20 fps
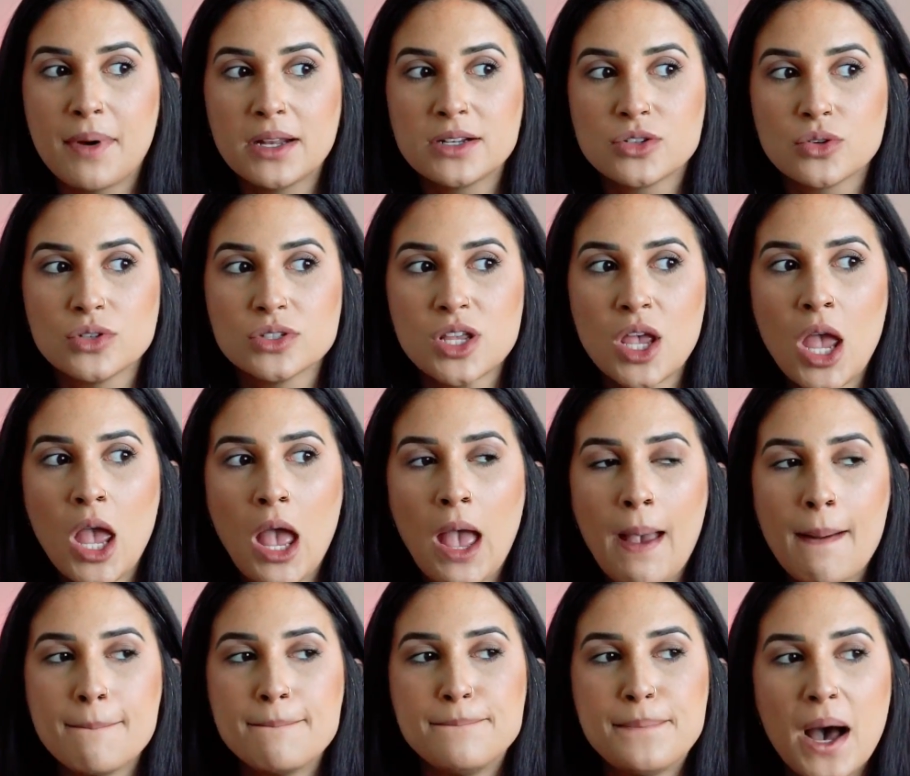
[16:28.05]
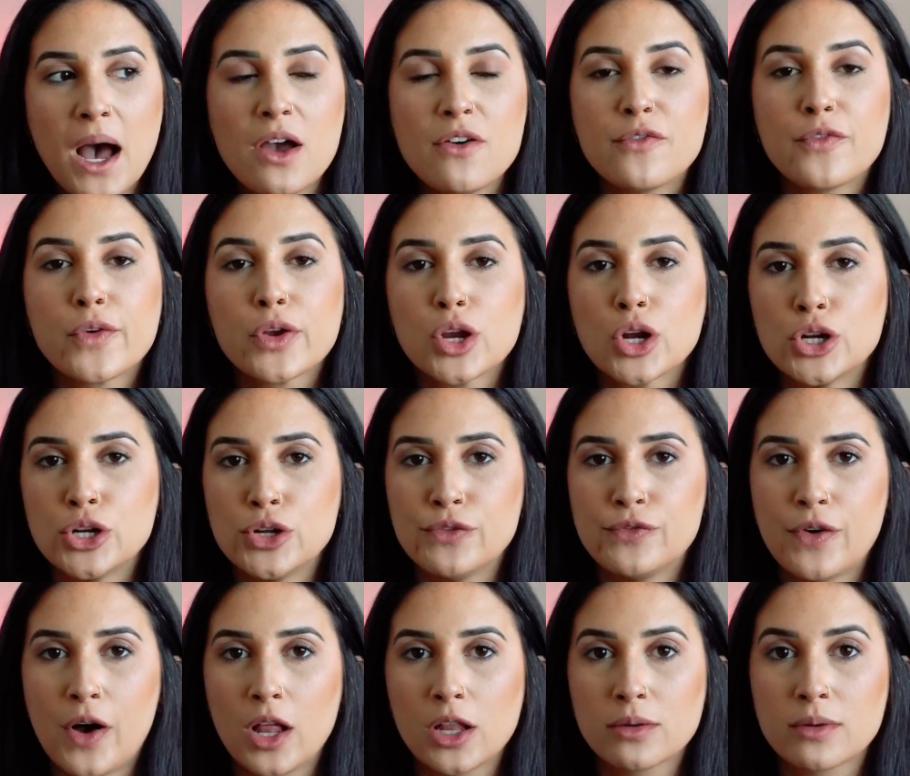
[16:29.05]
bundles, but for your new
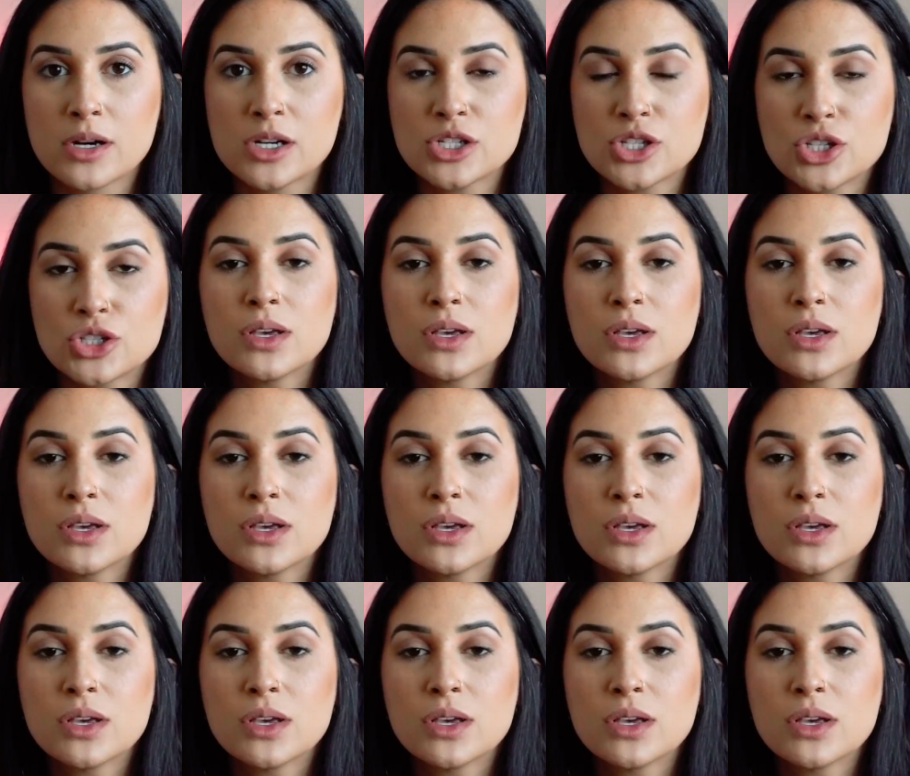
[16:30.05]
followers.